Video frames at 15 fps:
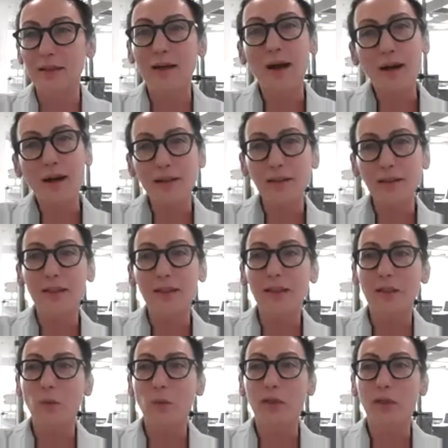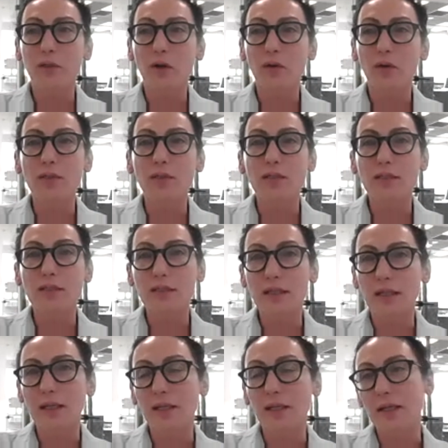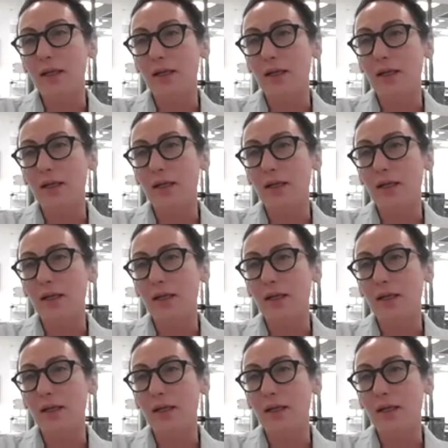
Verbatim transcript: Currently, we don't see